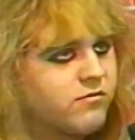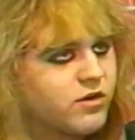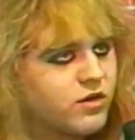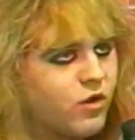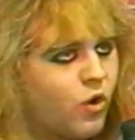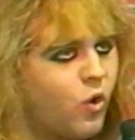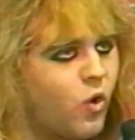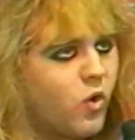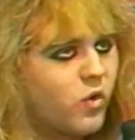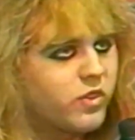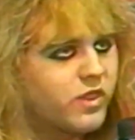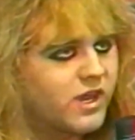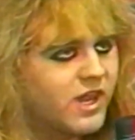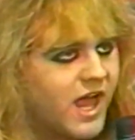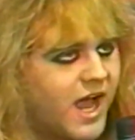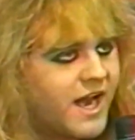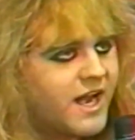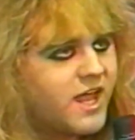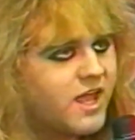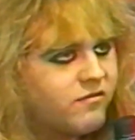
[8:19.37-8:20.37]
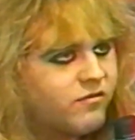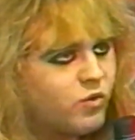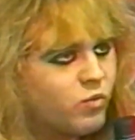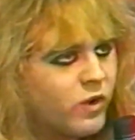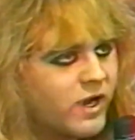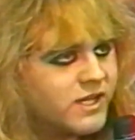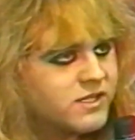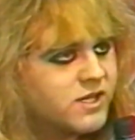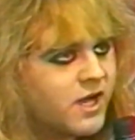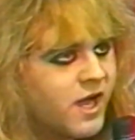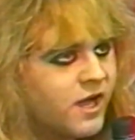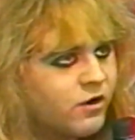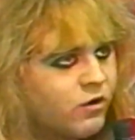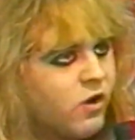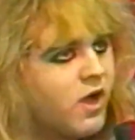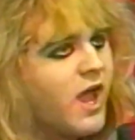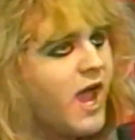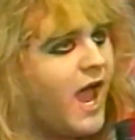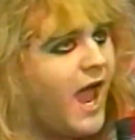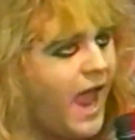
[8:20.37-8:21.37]
to hold the light heavyweight
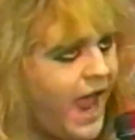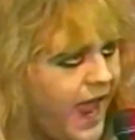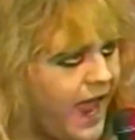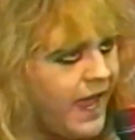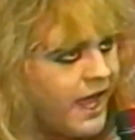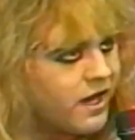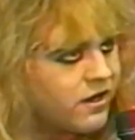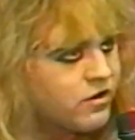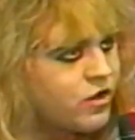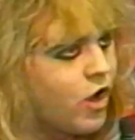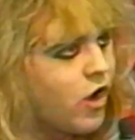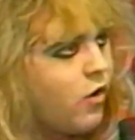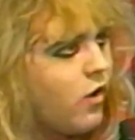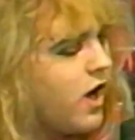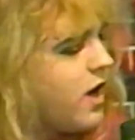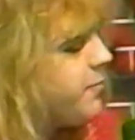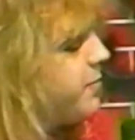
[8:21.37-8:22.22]
title and go up